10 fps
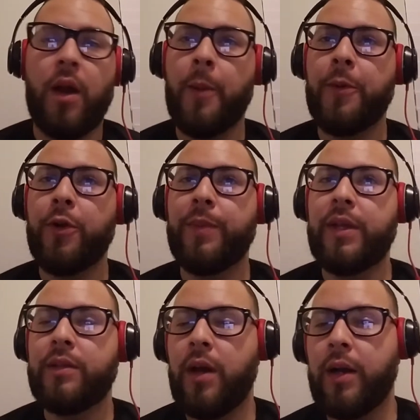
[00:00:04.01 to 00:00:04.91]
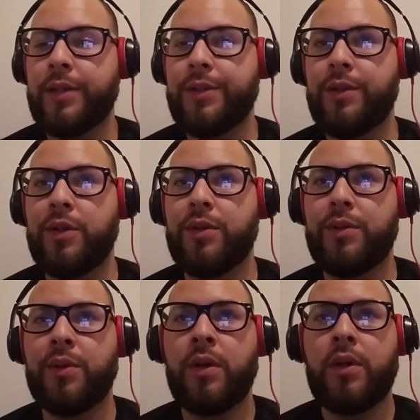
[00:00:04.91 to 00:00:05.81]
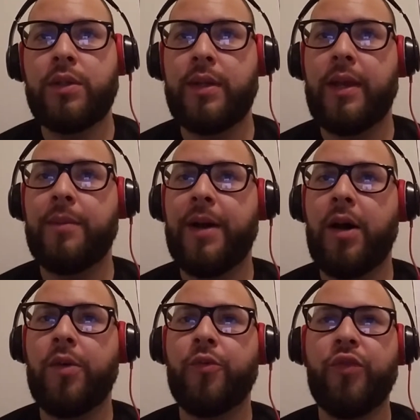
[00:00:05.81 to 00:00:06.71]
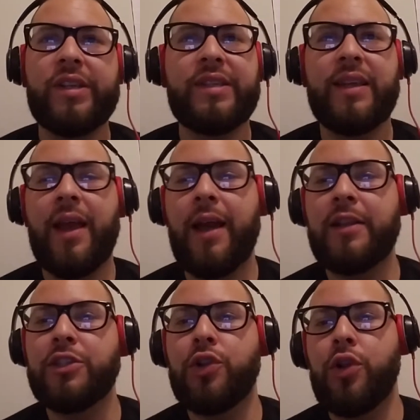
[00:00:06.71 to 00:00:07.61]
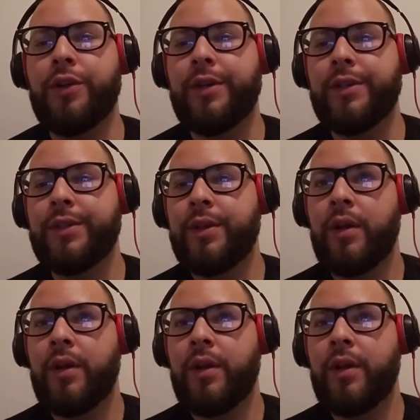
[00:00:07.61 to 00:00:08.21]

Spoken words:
I'm going to be talking to you today about raising English learners'